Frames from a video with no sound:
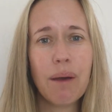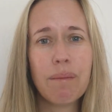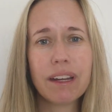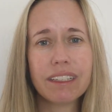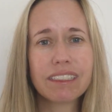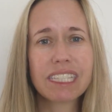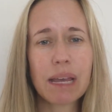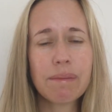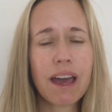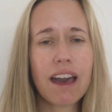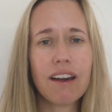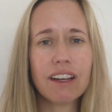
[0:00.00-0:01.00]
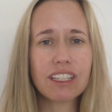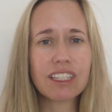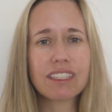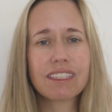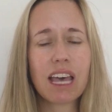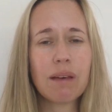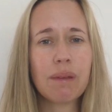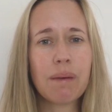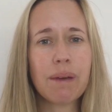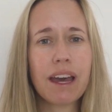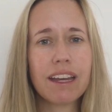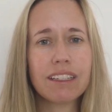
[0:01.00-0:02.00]
But somehow I just tell
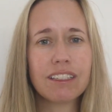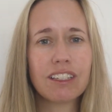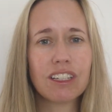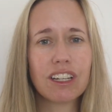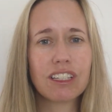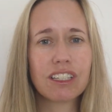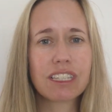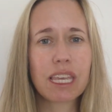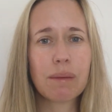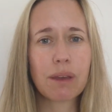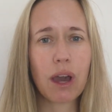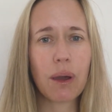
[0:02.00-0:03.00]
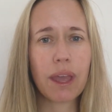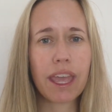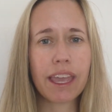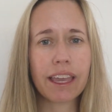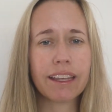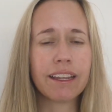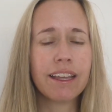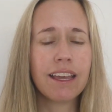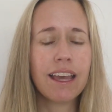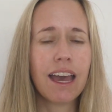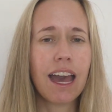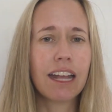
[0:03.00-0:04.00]
my mind, you know, just keep going, and
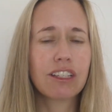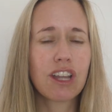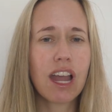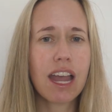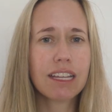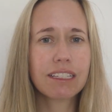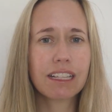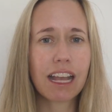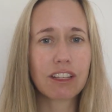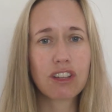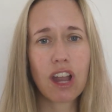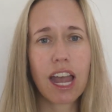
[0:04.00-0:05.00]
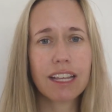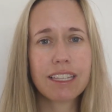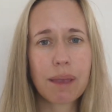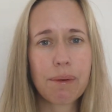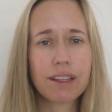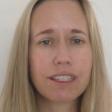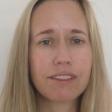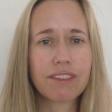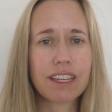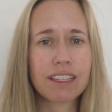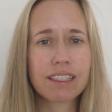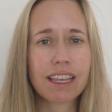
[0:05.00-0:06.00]
I try to say positive
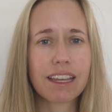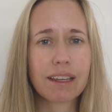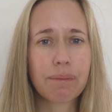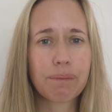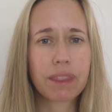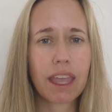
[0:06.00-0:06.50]
things, like,